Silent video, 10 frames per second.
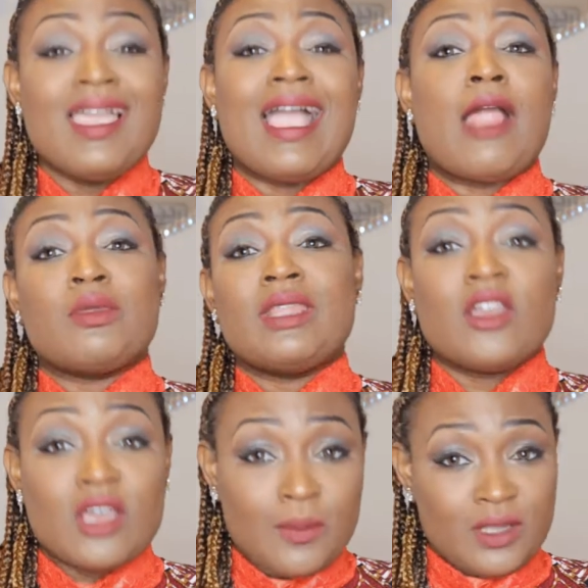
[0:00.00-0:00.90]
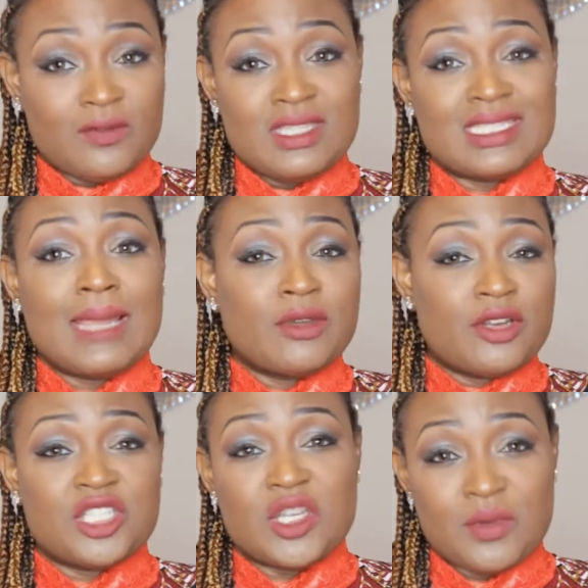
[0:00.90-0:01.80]
I wrote down a couple of things that I'm going
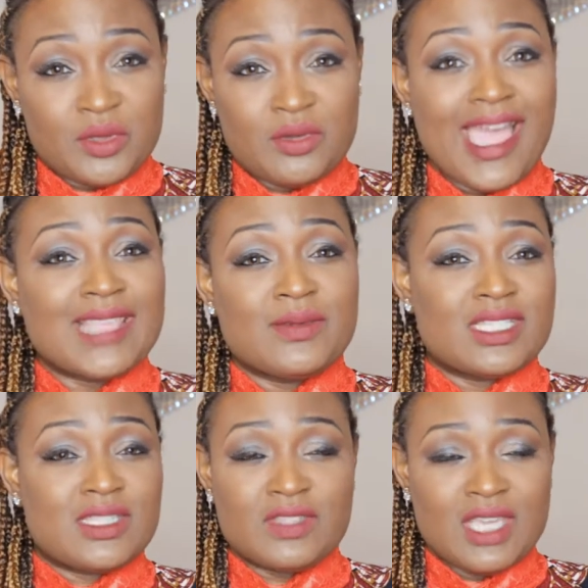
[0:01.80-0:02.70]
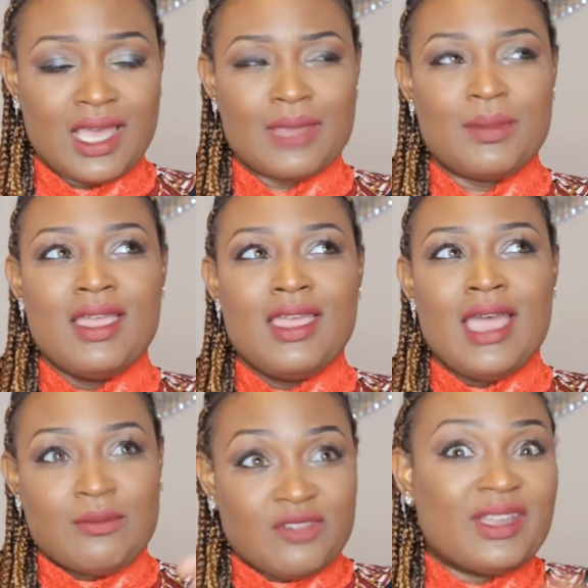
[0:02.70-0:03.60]
to share with you guys because of time.
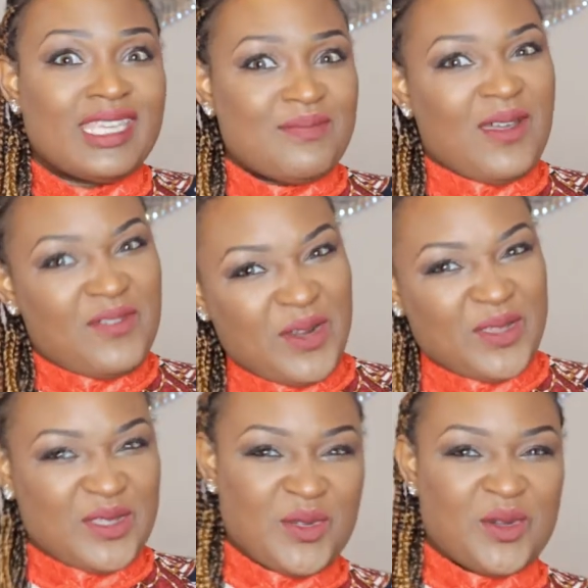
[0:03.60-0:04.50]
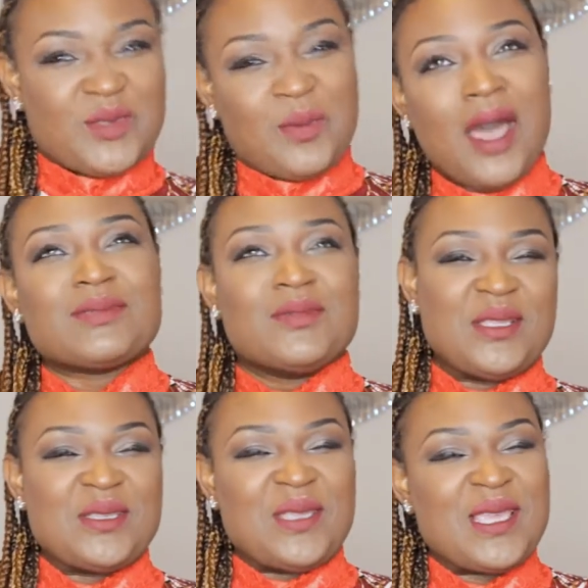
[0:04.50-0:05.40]
I'm trying to keep my videos as short as possible
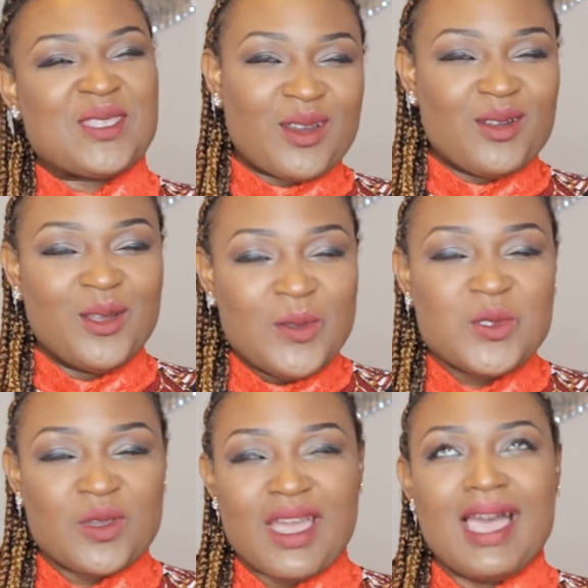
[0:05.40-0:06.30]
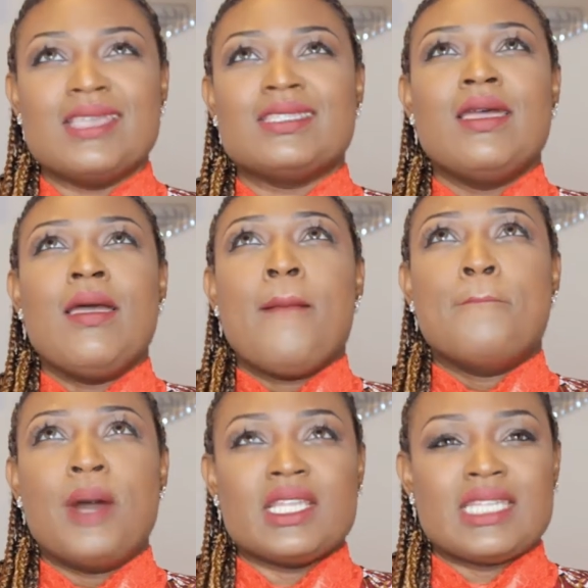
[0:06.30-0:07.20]
those days so I don't lose you guys.
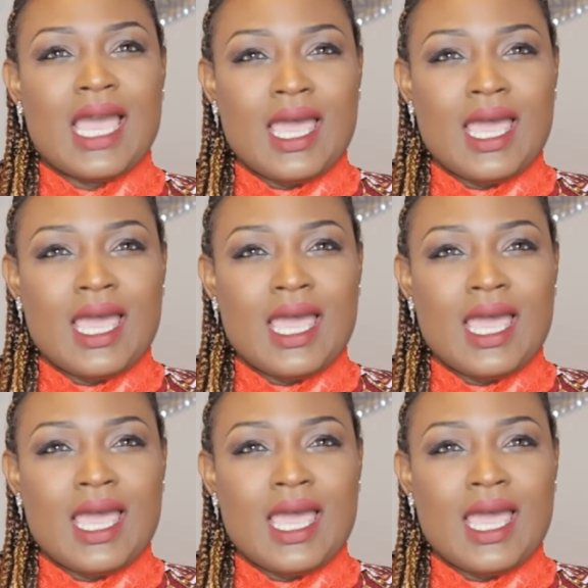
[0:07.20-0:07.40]
But